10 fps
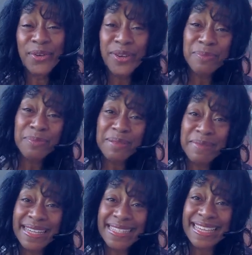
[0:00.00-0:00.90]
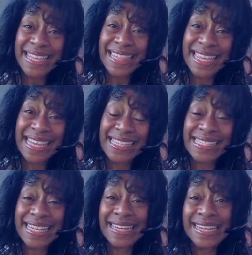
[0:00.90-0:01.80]
implementing
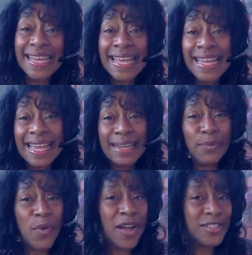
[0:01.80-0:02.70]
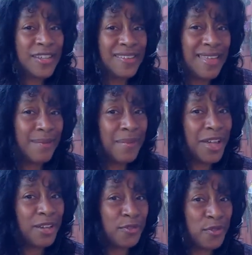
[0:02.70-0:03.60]
things and watching them
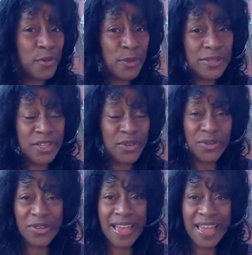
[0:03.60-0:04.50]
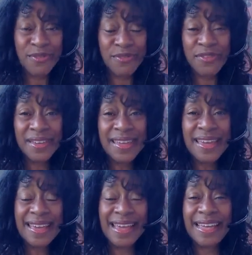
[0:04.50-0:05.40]
unfold in your life,
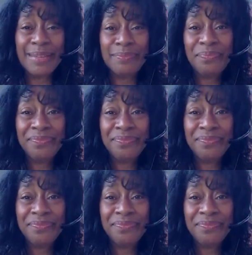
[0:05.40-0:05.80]
and